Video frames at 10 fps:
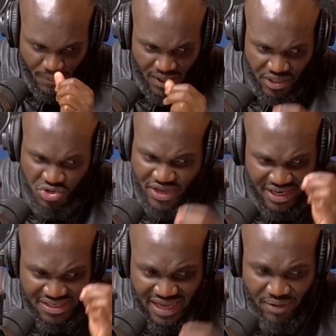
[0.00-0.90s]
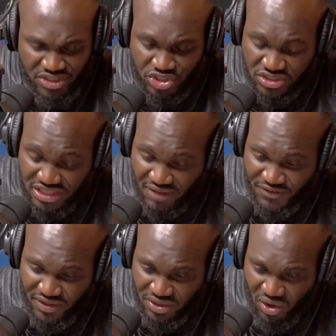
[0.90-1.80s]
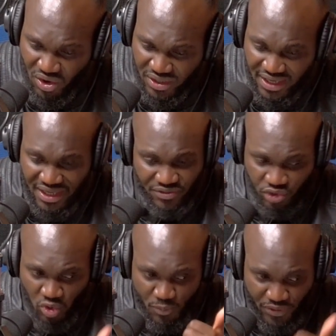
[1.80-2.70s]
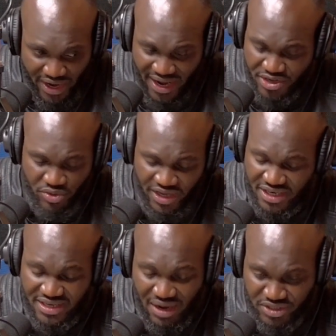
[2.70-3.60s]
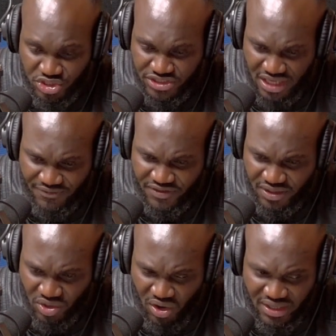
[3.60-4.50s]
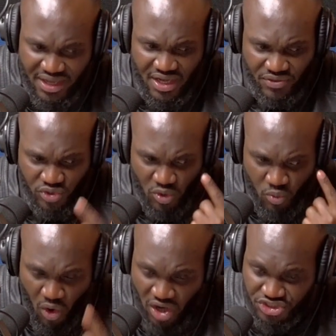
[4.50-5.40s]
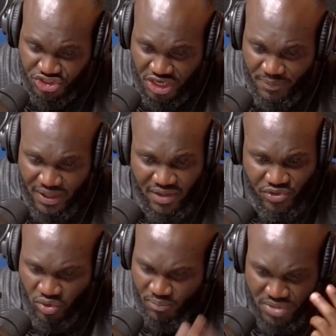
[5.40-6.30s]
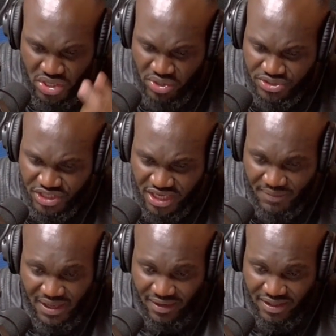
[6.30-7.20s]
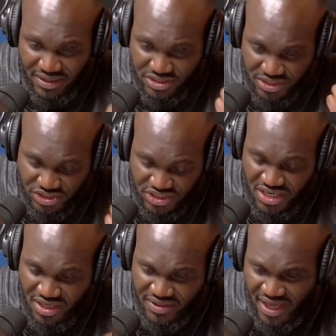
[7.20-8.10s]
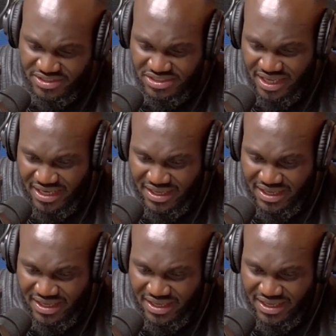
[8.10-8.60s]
You can encourage yourself in the Lord through prayer. You can encourage yourself in the Lord through worship, through music. The, the singer there said,